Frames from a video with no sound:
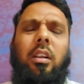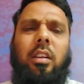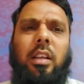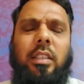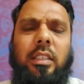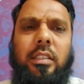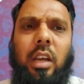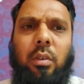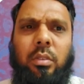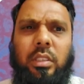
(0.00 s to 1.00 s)
Does it
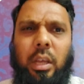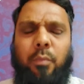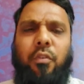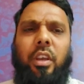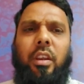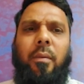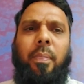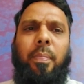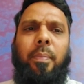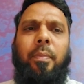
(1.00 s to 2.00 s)
sound somewhere
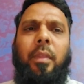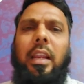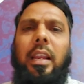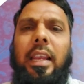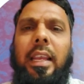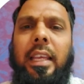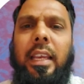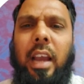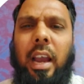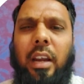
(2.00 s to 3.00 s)

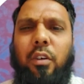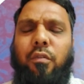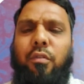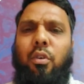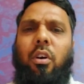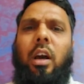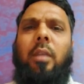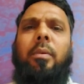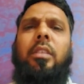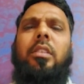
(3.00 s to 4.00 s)
linking
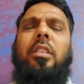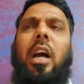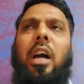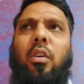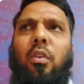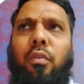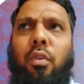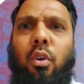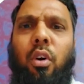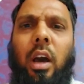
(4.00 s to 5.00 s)
hydrofluorocarbons? See,
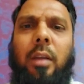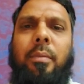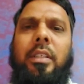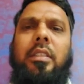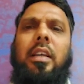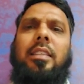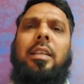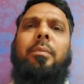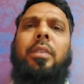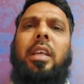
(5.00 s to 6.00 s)
hydrofluorocarbons are
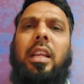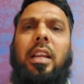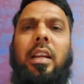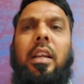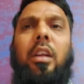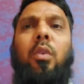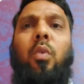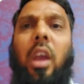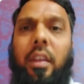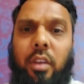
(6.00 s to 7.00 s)
something related
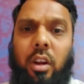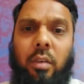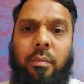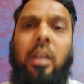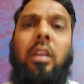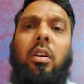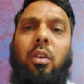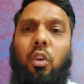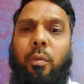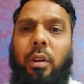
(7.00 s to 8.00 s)
to environment,
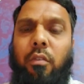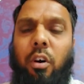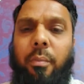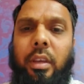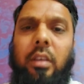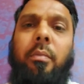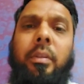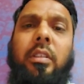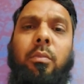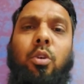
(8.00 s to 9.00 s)
global warming.
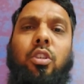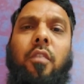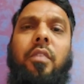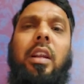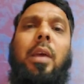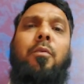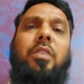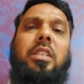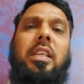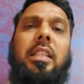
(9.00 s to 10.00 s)
Means most of the time
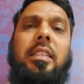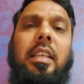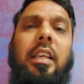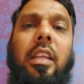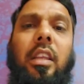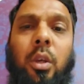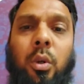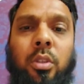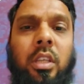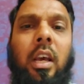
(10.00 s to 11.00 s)
we see this thing in
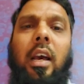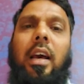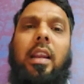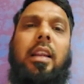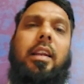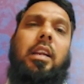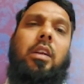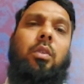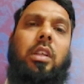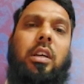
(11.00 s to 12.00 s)
news
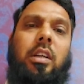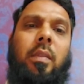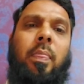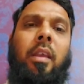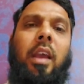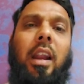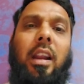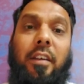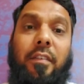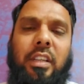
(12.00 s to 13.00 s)
related to that.
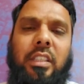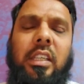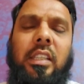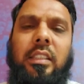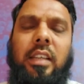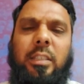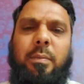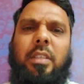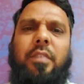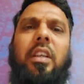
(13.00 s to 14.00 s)
And refrigerants are
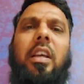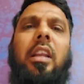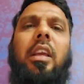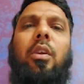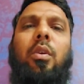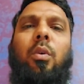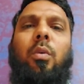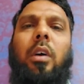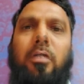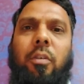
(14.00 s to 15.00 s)
specifically,
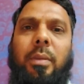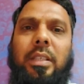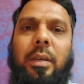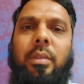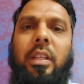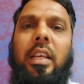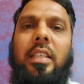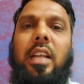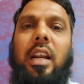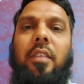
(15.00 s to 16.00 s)
it will be something like
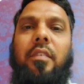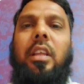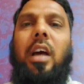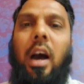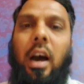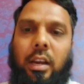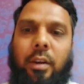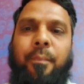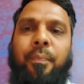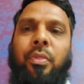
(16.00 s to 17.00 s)
starting with R.